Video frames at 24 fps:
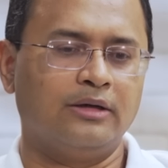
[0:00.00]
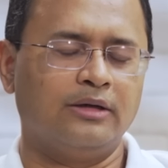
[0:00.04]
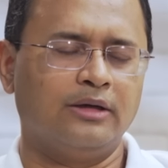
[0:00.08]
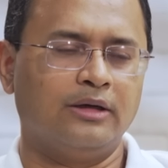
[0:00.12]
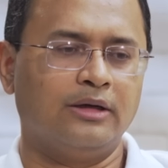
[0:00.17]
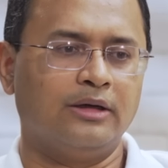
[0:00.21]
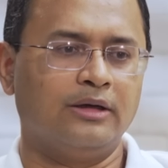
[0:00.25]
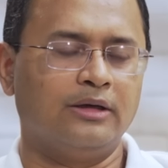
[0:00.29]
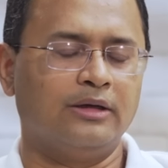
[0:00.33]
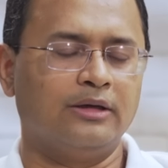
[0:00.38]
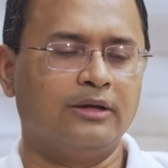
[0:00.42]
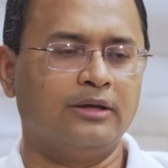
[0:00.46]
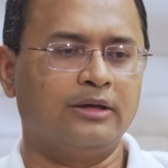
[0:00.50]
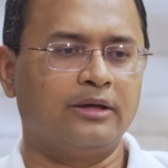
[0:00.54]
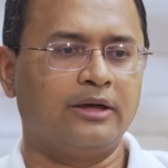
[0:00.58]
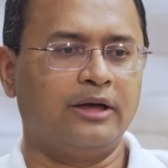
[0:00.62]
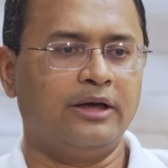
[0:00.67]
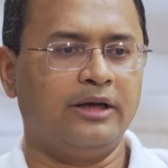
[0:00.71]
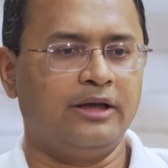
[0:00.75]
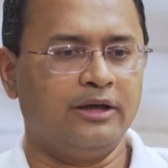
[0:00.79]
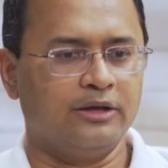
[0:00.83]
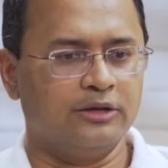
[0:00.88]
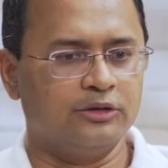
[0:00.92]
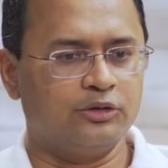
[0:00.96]

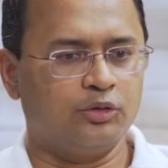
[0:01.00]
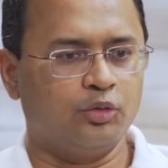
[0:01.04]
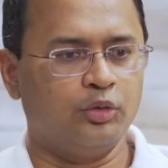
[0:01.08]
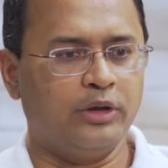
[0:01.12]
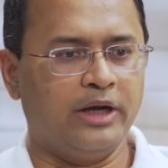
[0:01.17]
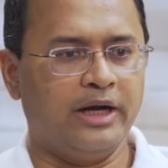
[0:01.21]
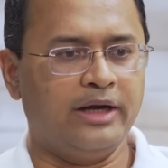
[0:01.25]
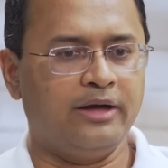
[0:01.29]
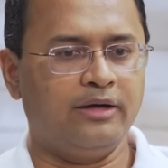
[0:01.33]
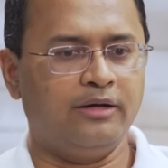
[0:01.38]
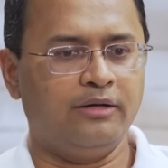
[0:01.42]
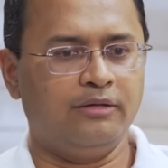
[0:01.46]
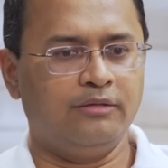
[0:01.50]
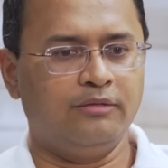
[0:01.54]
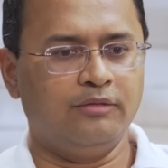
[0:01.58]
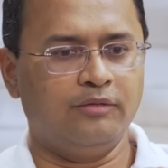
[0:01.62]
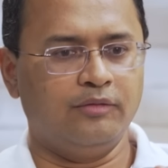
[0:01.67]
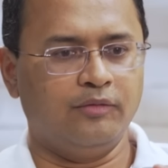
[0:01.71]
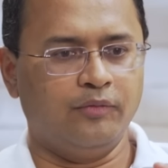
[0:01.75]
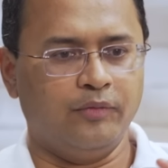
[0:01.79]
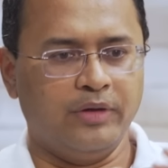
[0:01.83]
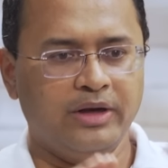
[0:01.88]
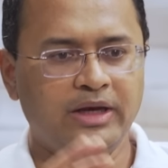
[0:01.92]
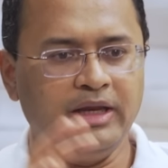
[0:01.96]
running us through that
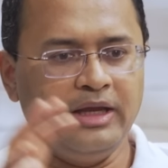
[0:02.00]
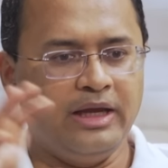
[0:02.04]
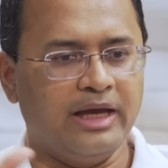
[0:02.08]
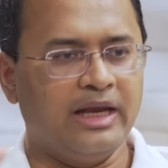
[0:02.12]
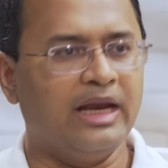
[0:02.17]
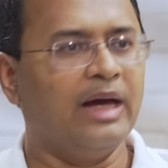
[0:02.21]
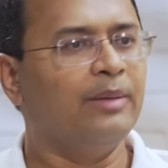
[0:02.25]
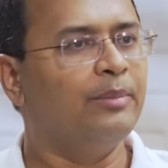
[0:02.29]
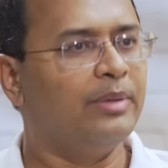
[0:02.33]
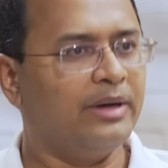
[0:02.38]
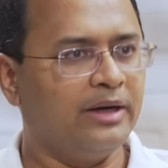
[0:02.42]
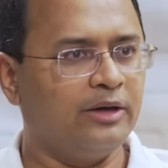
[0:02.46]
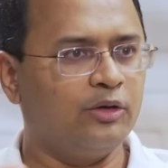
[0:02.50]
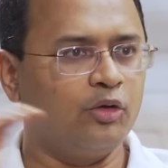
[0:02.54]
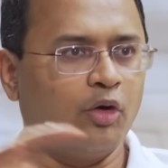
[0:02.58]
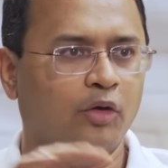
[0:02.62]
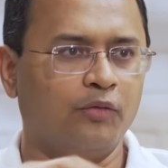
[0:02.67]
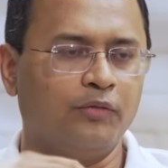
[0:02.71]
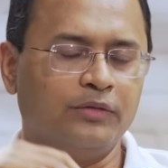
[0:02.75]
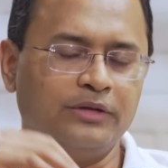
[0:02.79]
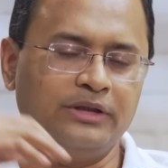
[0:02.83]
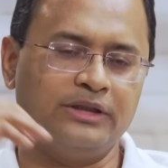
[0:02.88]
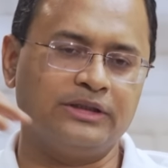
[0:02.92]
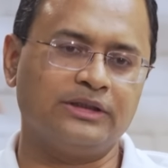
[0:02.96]
very elaborate
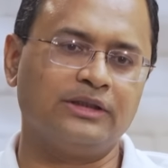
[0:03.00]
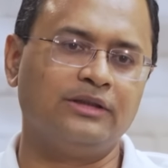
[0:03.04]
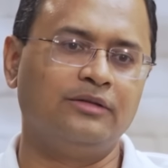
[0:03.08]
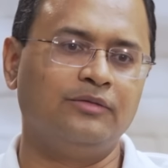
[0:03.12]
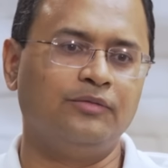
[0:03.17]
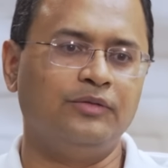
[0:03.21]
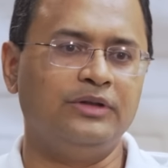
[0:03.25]
conversation.